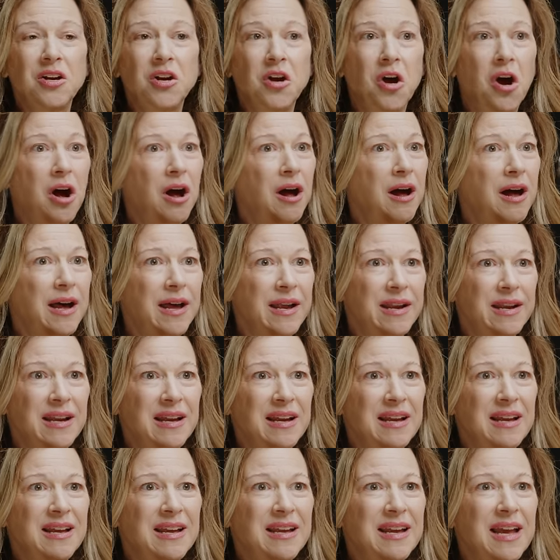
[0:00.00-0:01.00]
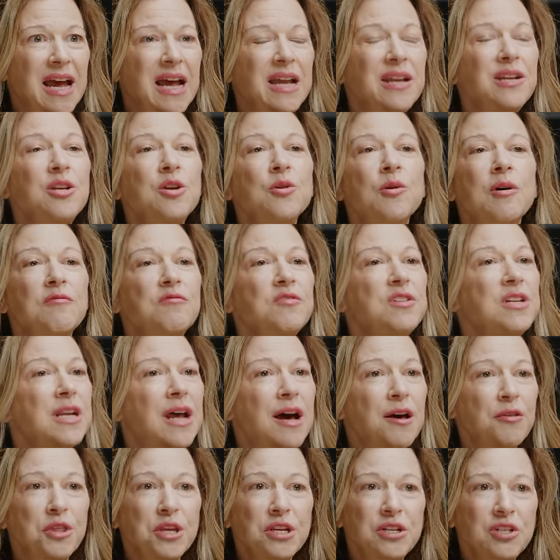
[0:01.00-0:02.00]
Gone. And you have
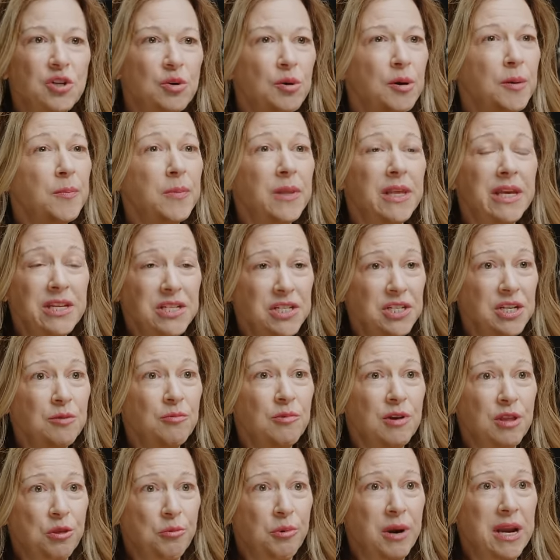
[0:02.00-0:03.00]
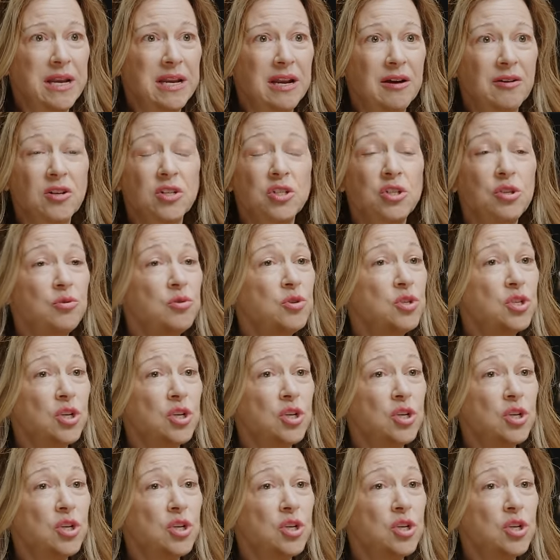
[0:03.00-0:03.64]
nothing to replace it with right now because you